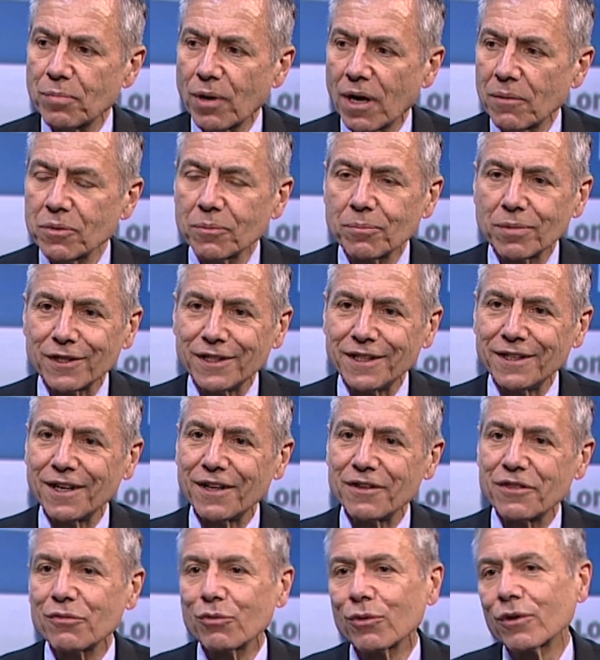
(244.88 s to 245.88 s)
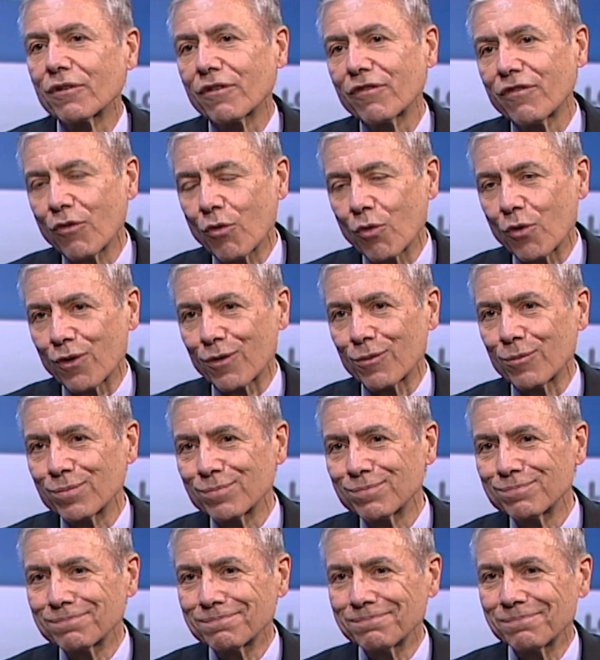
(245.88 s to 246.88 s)
probably three or four
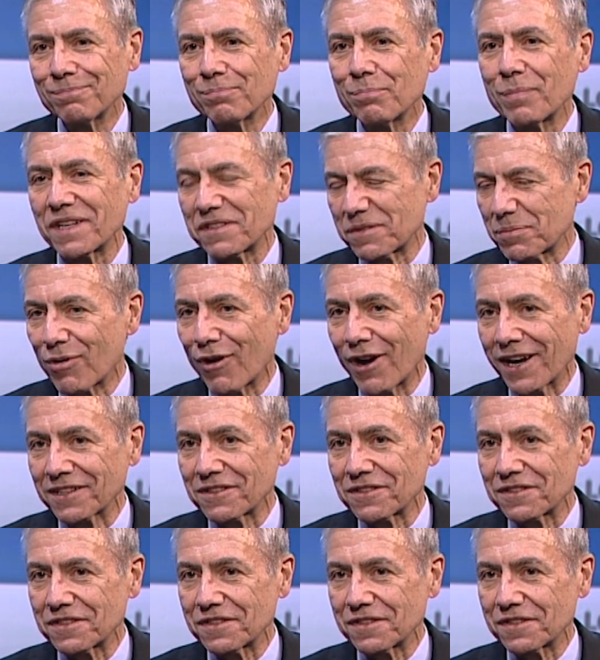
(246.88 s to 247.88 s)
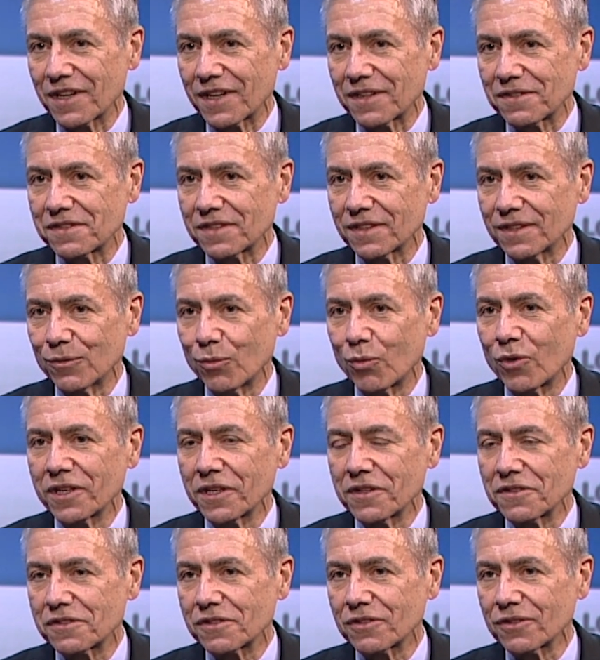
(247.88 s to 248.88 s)
best practices I see.
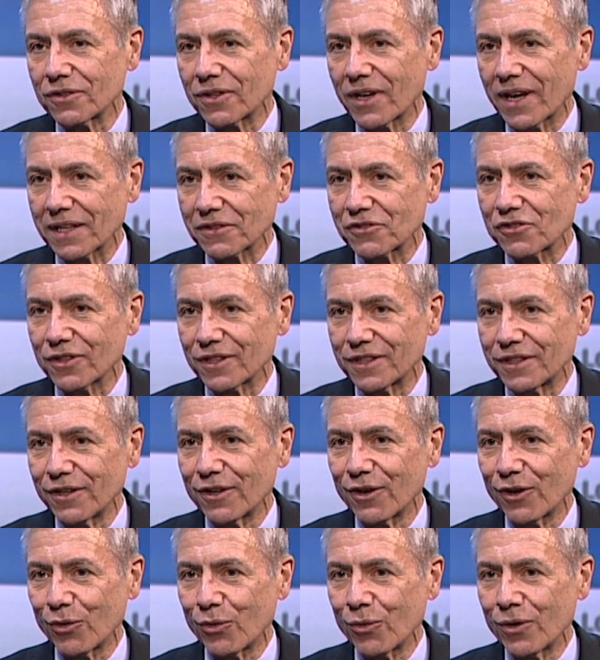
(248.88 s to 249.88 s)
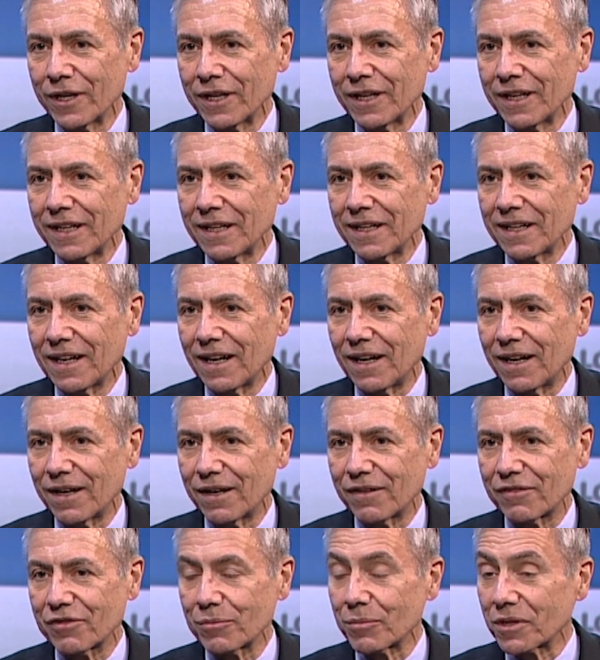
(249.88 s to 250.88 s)
One is to actually know,
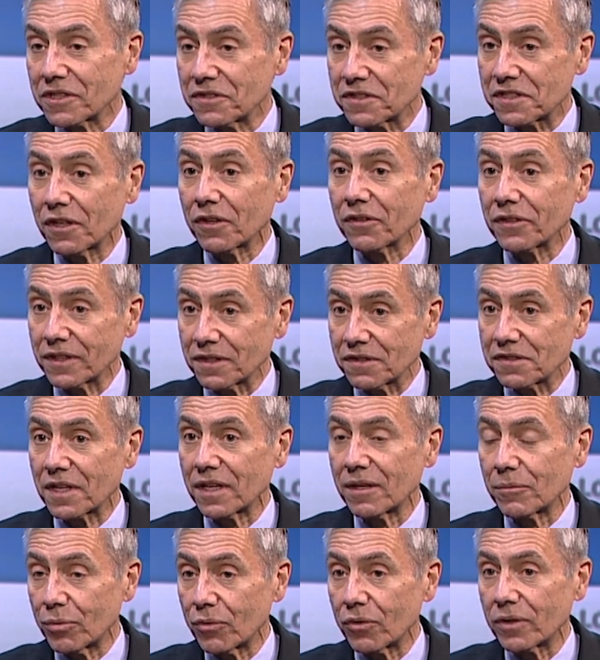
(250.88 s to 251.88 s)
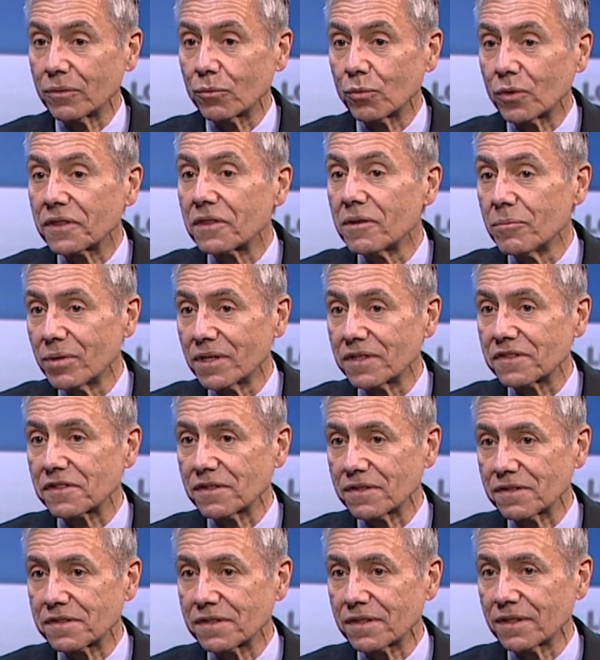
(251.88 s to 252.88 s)
from a consulting standpoint, what the
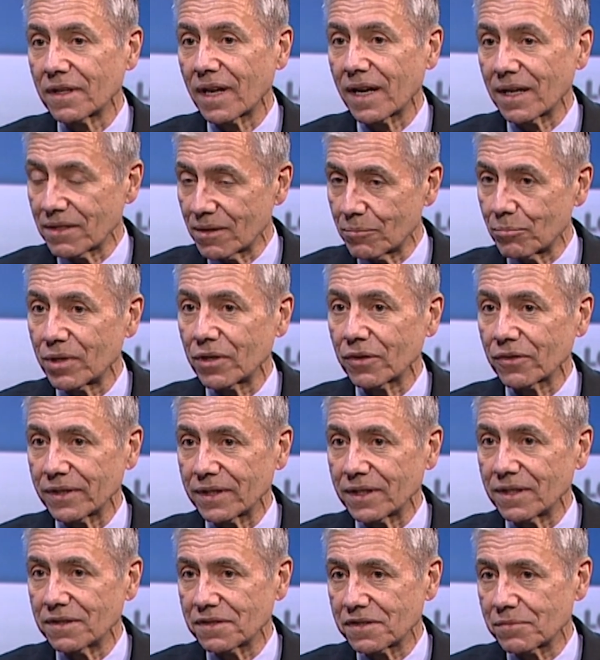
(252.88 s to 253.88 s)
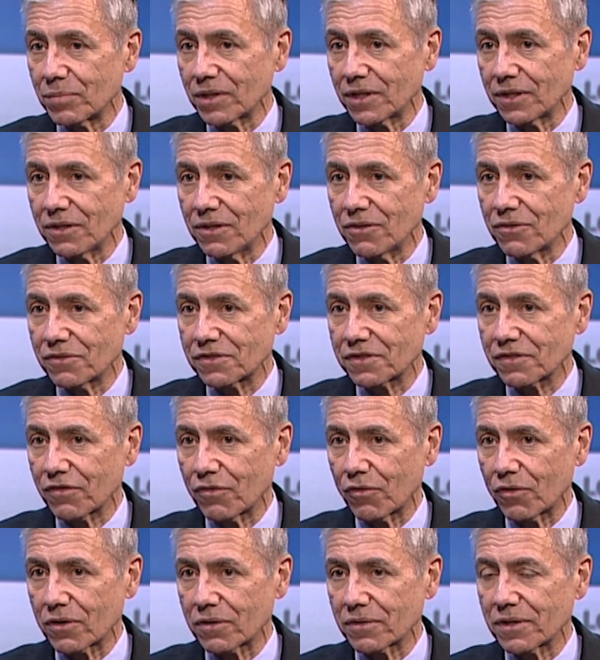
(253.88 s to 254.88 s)
business and the building is being used
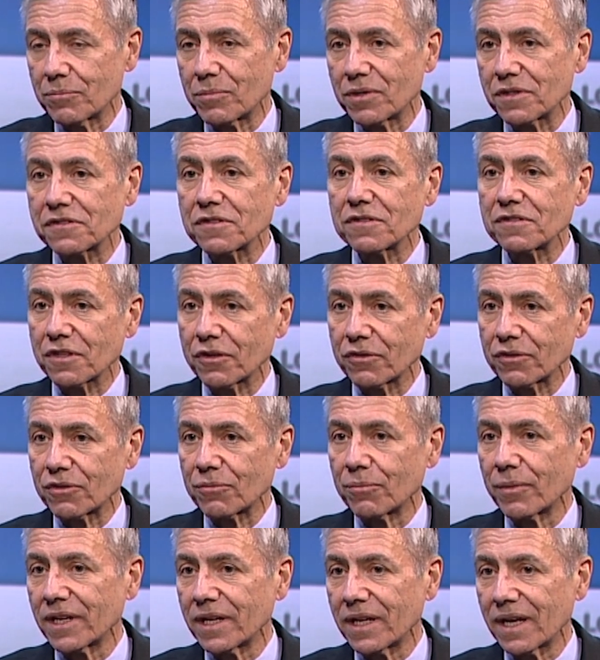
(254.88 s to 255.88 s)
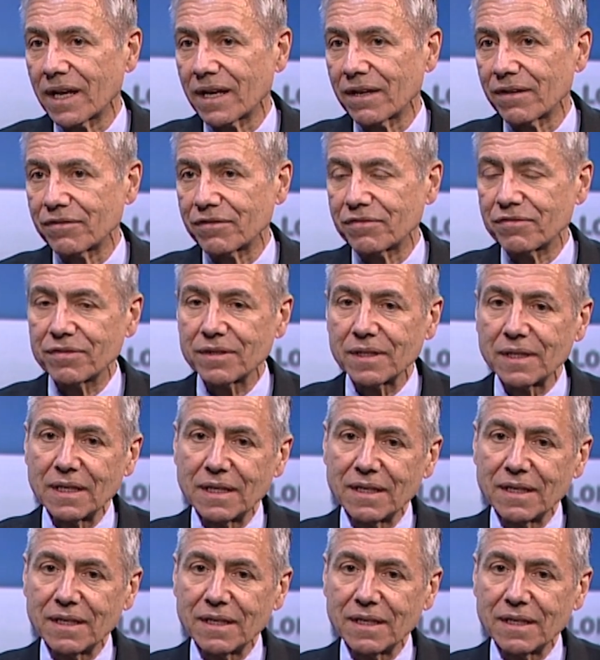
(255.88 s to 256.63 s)
for. The business owner may have